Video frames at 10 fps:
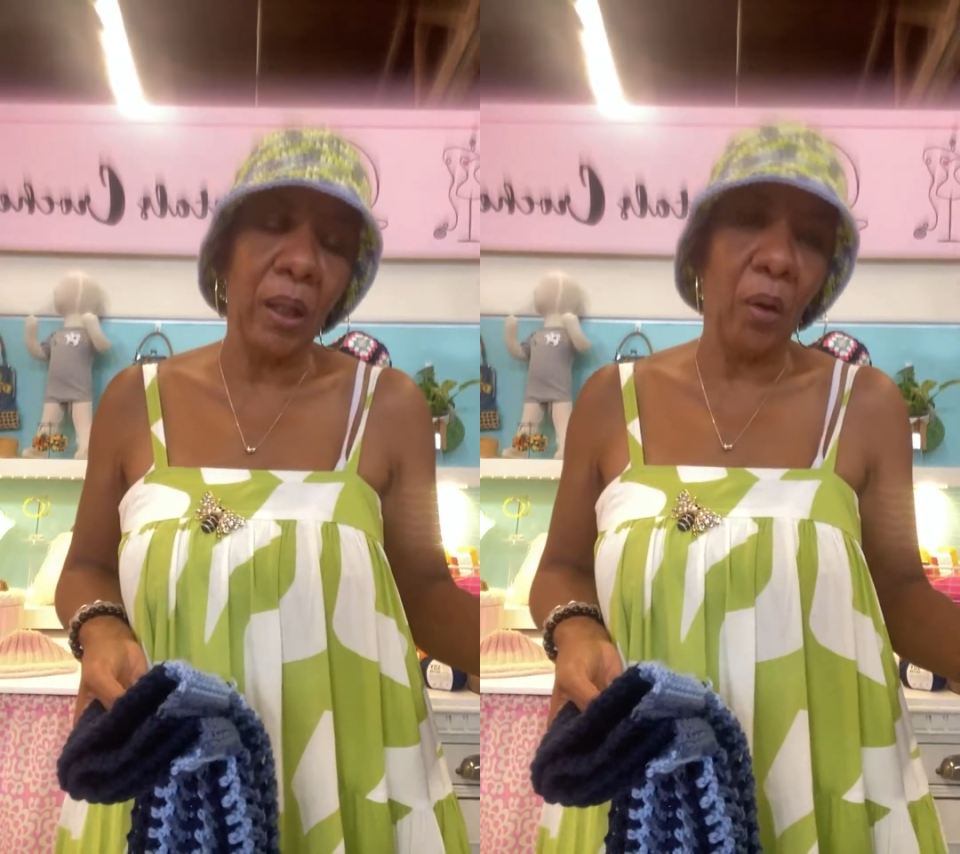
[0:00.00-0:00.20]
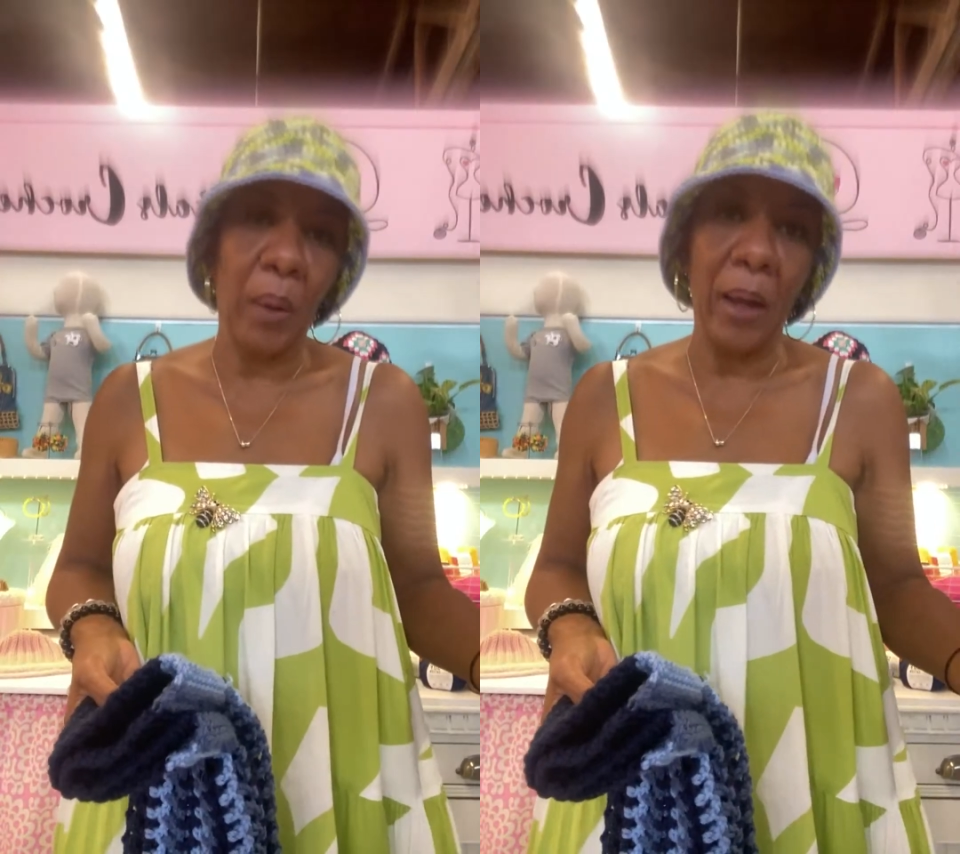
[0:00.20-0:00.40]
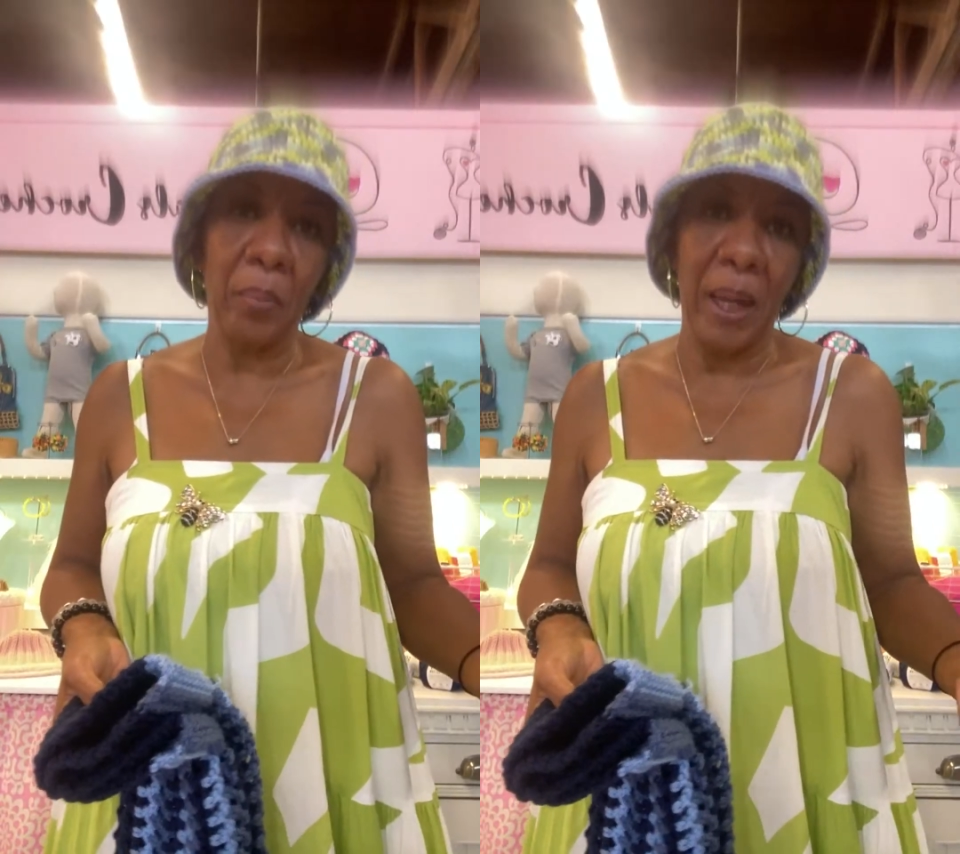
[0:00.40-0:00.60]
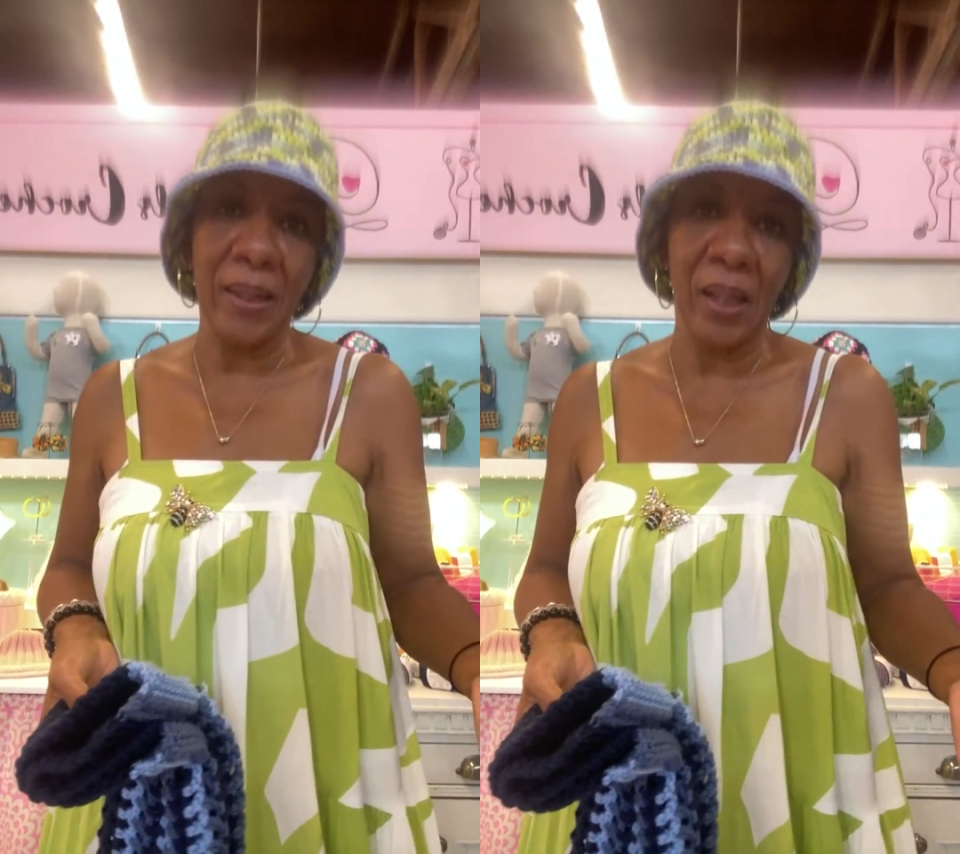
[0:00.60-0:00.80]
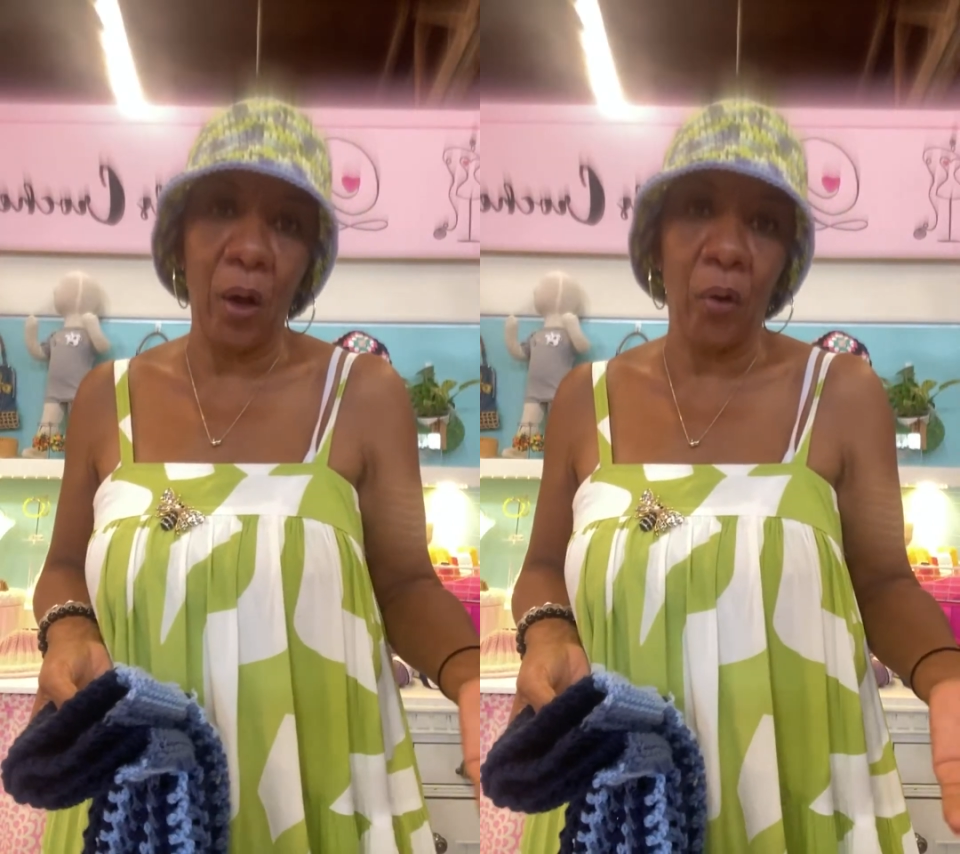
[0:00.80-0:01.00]
around
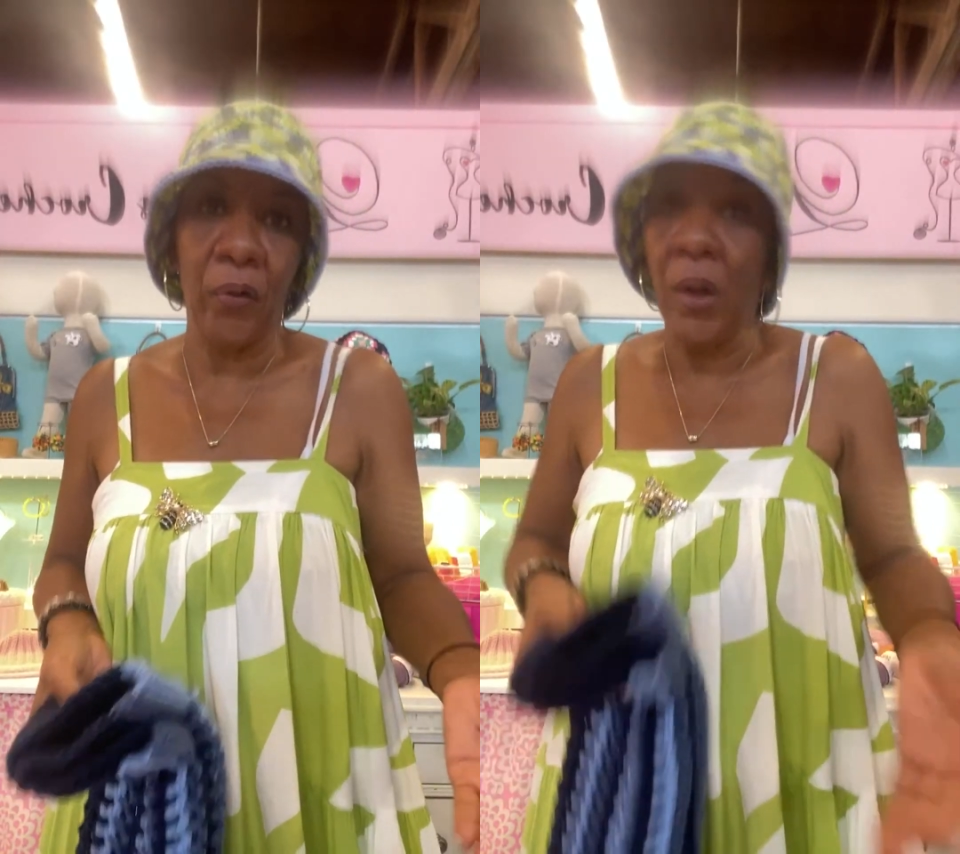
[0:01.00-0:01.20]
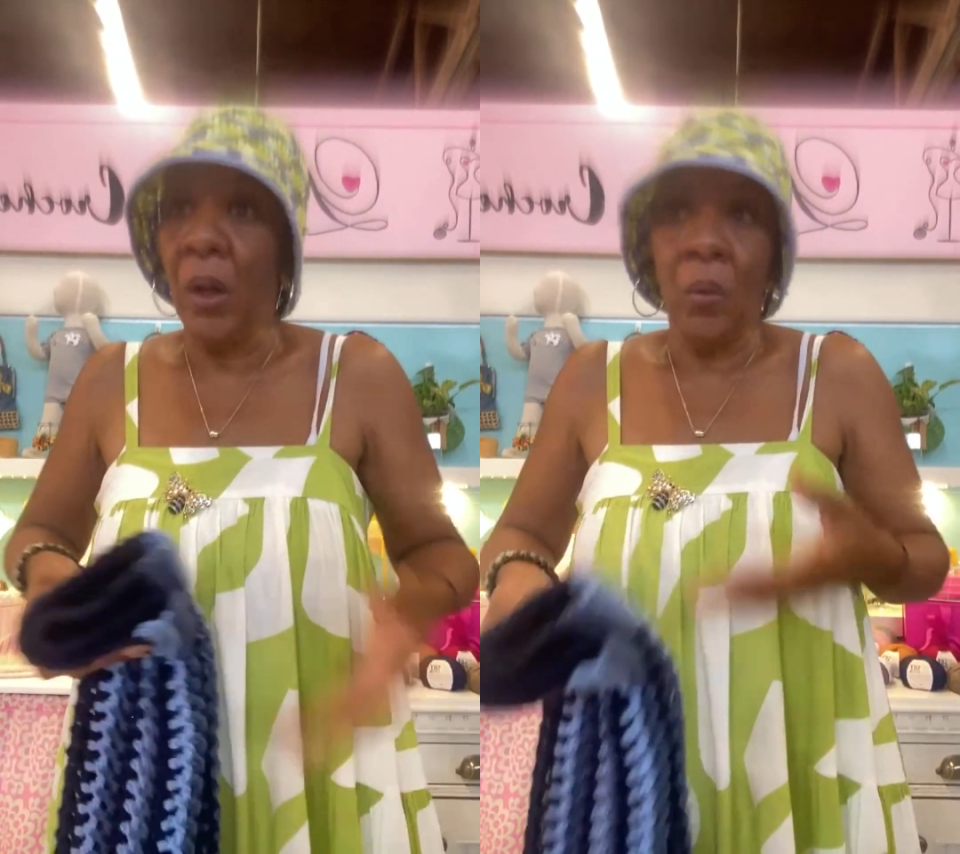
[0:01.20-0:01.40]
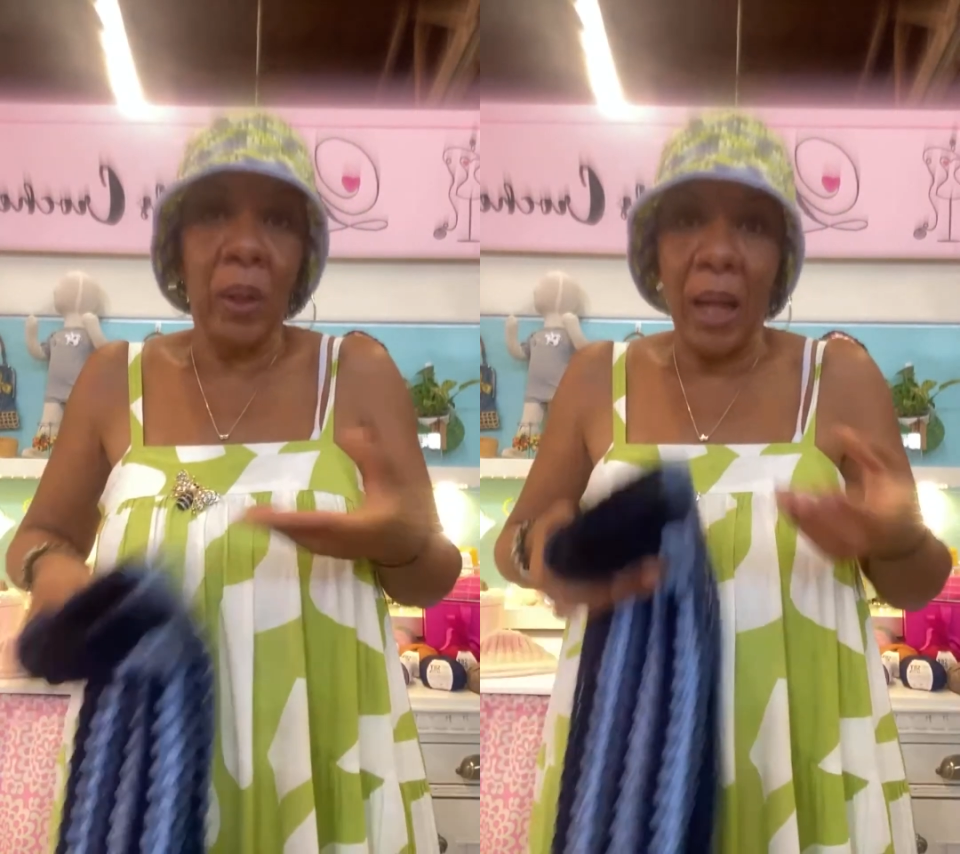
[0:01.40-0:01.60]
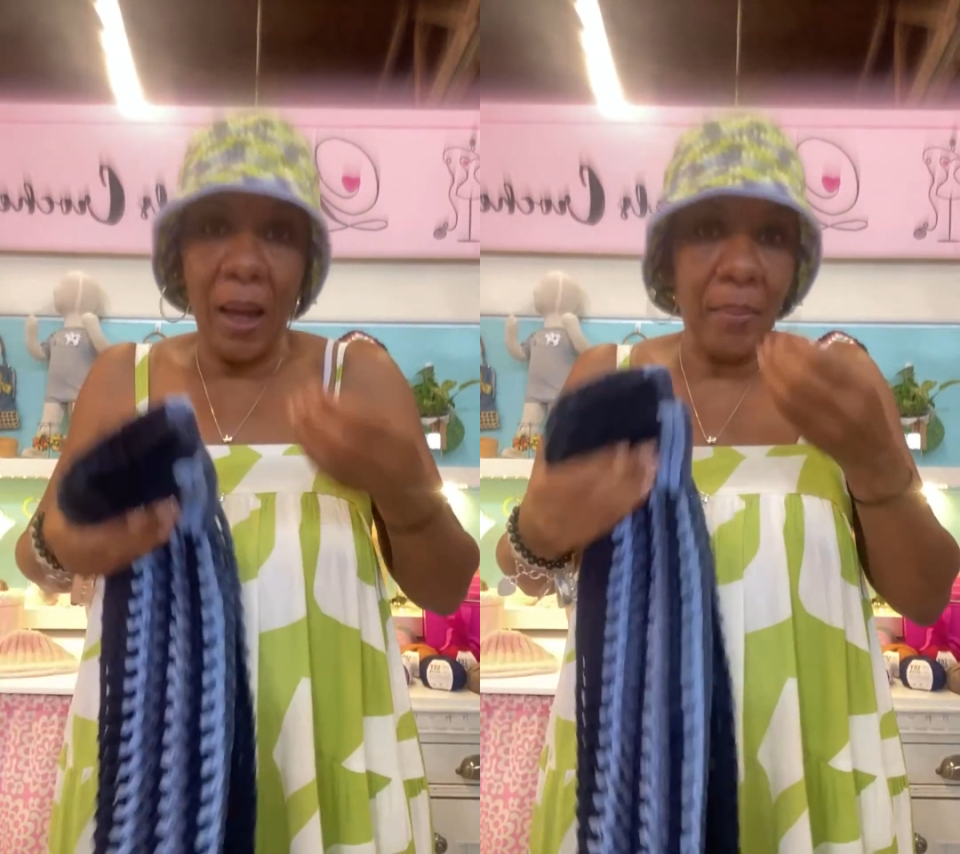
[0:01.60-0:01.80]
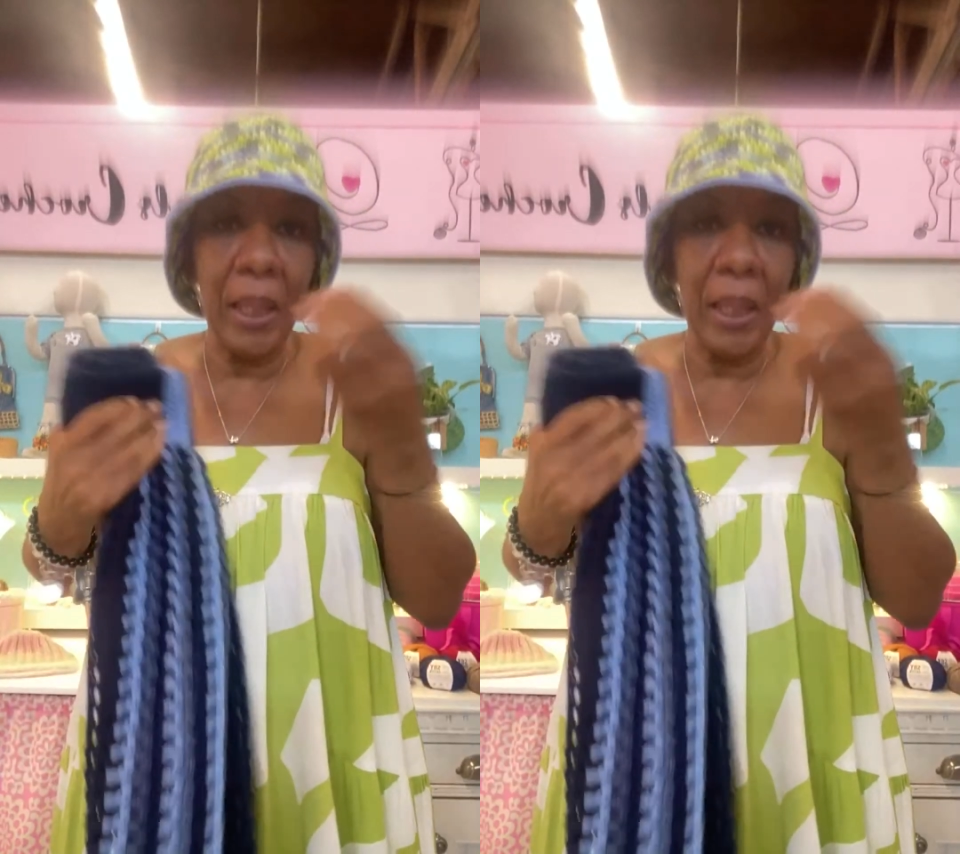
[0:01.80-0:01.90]
myself when I'm